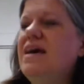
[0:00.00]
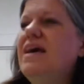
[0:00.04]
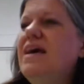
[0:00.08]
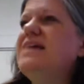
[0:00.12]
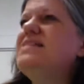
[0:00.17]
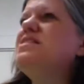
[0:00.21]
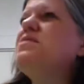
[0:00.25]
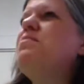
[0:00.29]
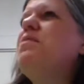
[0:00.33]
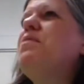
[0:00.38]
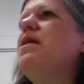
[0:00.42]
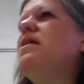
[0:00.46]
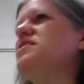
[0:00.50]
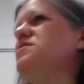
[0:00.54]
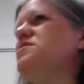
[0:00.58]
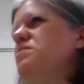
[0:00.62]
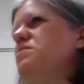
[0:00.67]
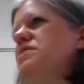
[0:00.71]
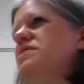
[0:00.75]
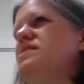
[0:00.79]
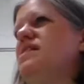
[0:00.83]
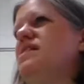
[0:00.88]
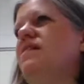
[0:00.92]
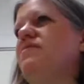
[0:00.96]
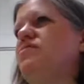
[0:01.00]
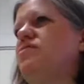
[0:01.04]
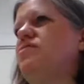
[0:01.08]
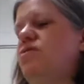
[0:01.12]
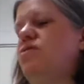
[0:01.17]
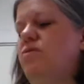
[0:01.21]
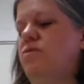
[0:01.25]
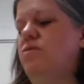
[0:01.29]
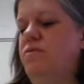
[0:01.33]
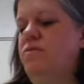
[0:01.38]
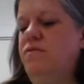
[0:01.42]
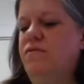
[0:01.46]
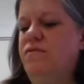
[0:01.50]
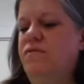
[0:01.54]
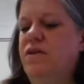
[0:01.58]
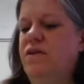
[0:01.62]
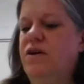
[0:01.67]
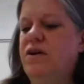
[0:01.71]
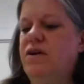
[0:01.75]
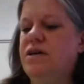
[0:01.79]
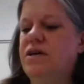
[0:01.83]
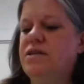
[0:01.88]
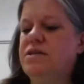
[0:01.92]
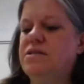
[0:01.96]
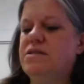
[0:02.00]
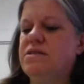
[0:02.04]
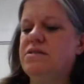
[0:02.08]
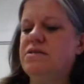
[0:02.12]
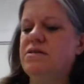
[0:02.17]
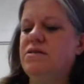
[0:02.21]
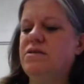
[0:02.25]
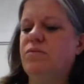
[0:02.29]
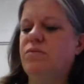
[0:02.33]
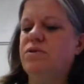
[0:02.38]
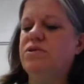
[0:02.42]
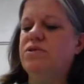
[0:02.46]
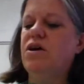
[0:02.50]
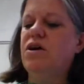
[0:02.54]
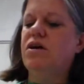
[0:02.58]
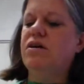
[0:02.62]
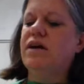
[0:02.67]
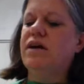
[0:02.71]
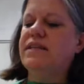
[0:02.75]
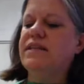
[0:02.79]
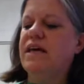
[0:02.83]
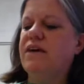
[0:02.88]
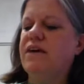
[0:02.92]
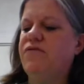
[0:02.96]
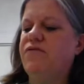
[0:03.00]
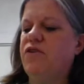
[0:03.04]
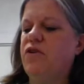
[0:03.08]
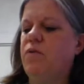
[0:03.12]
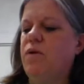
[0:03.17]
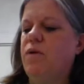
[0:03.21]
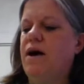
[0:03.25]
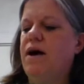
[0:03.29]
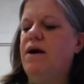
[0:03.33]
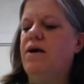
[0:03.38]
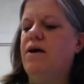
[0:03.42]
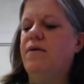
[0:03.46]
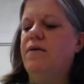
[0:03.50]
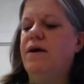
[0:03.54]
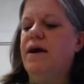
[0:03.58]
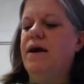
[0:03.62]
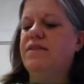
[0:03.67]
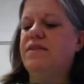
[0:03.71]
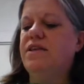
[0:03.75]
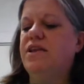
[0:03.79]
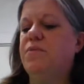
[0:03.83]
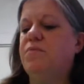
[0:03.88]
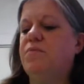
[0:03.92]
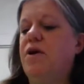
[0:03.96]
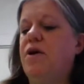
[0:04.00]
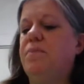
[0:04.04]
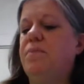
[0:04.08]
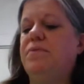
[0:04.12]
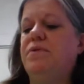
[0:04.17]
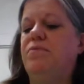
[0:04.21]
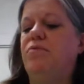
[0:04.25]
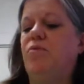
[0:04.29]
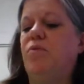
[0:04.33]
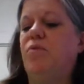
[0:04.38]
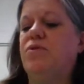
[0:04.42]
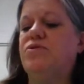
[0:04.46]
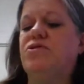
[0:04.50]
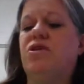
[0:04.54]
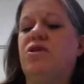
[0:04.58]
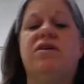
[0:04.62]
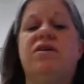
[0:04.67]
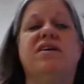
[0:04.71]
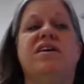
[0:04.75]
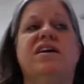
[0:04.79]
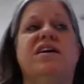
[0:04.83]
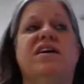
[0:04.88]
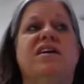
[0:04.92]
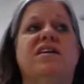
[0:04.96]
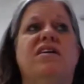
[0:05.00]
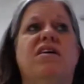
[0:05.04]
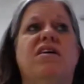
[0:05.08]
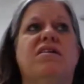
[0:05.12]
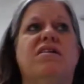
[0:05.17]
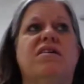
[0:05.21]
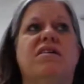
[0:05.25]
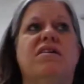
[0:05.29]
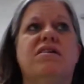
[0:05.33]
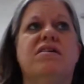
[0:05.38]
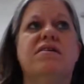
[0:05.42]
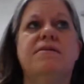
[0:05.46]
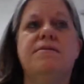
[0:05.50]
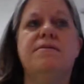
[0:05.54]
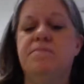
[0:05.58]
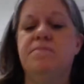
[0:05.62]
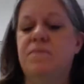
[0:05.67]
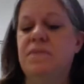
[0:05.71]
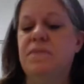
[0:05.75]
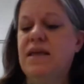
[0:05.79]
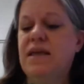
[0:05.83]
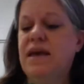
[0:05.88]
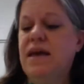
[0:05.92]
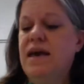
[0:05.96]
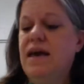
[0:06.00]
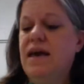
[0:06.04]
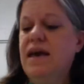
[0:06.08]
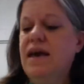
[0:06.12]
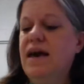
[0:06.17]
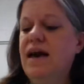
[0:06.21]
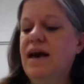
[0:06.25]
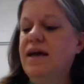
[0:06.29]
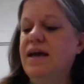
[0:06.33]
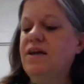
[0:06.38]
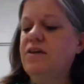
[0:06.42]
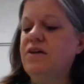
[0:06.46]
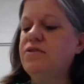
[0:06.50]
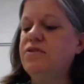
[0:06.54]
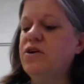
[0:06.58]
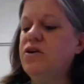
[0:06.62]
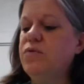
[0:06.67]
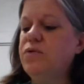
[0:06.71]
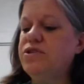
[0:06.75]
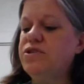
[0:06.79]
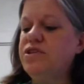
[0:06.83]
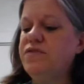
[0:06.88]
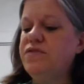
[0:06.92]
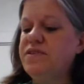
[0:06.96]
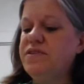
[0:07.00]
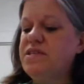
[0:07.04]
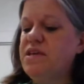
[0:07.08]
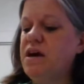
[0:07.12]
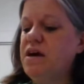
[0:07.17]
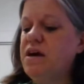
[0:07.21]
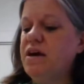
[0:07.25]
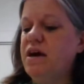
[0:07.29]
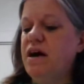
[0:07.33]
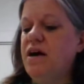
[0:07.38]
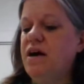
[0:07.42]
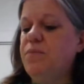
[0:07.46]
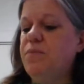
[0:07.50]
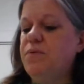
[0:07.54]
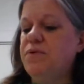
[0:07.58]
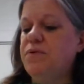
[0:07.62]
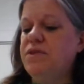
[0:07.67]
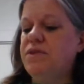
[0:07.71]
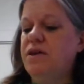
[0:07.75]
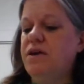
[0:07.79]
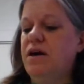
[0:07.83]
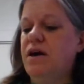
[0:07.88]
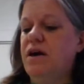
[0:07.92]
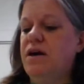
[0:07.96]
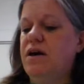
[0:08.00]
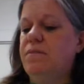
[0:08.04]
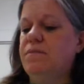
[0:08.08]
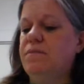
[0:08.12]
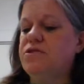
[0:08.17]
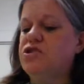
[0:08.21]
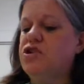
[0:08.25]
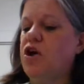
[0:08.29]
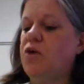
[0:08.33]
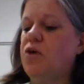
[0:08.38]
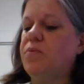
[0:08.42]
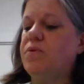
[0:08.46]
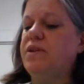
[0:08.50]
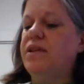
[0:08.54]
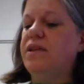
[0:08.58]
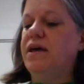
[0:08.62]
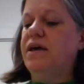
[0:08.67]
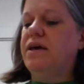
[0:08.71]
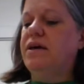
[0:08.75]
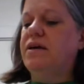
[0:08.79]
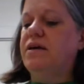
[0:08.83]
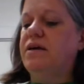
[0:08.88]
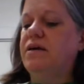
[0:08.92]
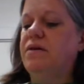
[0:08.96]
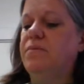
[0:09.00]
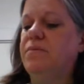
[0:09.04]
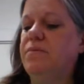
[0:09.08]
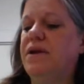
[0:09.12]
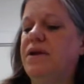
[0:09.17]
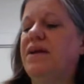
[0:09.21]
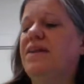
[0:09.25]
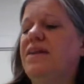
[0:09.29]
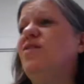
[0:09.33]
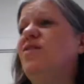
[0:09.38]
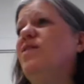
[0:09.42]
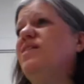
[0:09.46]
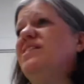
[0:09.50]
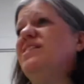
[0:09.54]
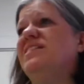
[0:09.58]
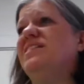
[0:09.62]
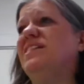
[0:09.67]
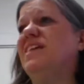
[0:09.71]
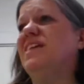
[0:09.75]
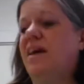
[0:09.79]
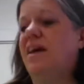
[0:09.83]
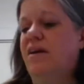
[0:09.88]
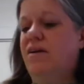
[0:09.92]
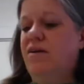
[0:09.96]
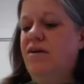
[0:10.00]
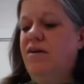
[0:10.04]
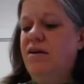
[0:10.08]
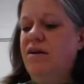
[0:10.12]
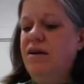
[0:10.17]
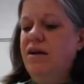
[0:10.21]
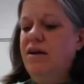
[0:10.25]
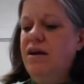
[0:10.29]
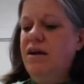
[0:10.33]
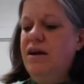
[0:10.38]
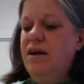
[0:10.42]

It's impossible this afternoon. Various. We talked like that for a while, and then abruptly we weren't talking any longer. I don't know which of us hung up with um, a sharp click, but I know I didn't care.